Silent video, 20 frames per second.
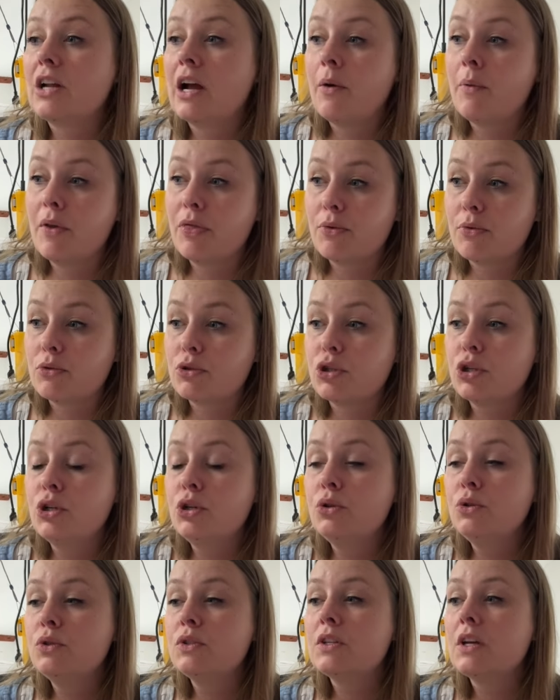I went through
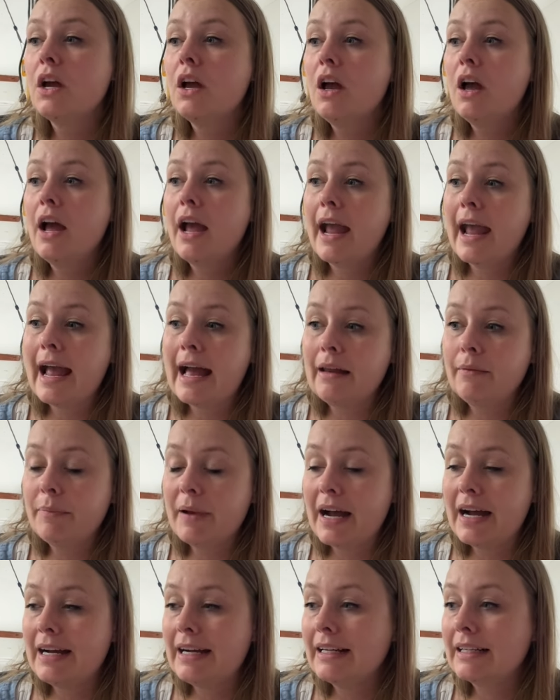shoes,
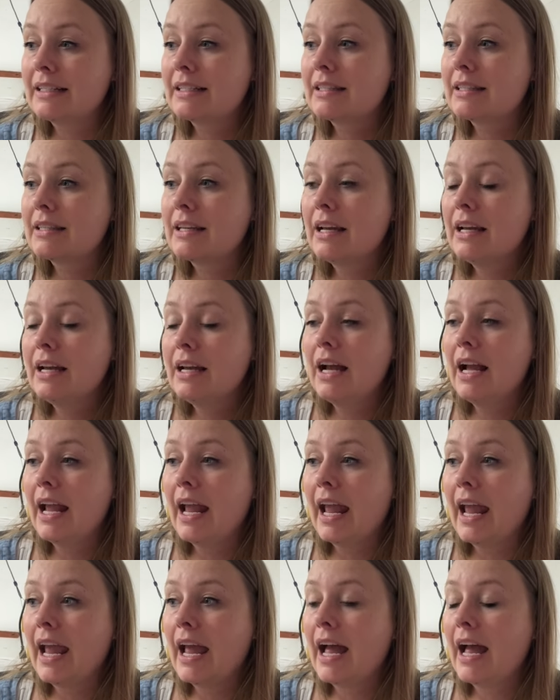handbags,
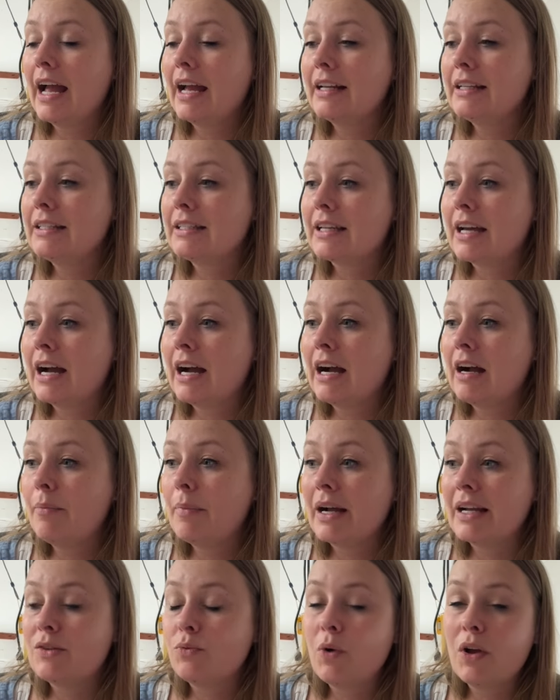and um,
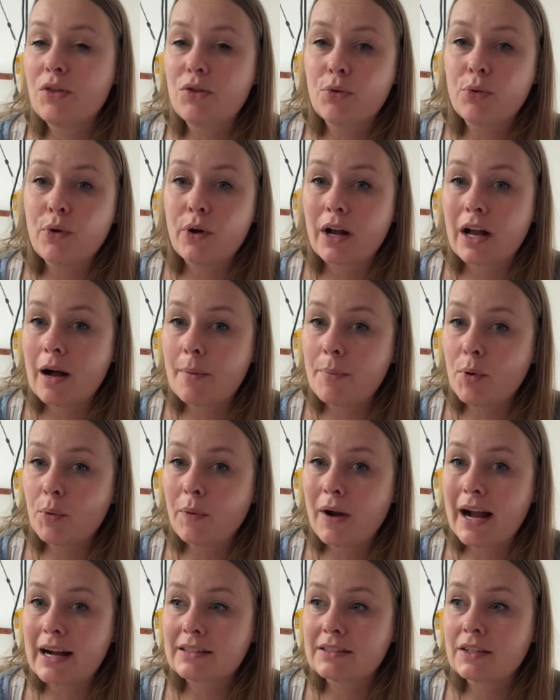I went through a couple
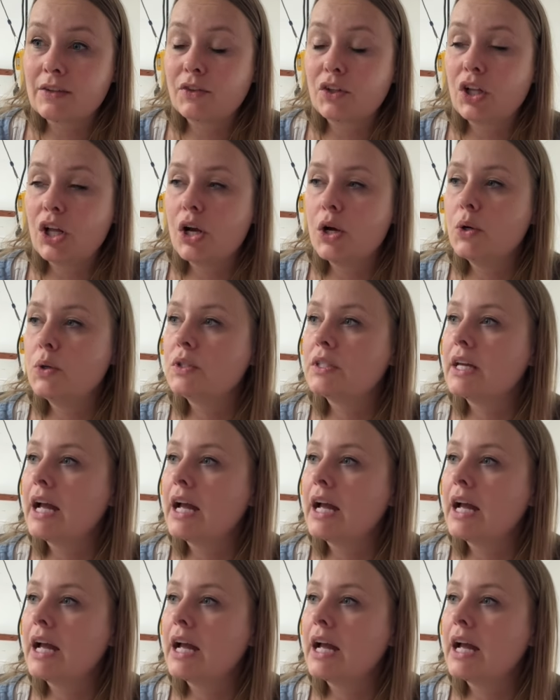racks of clothes.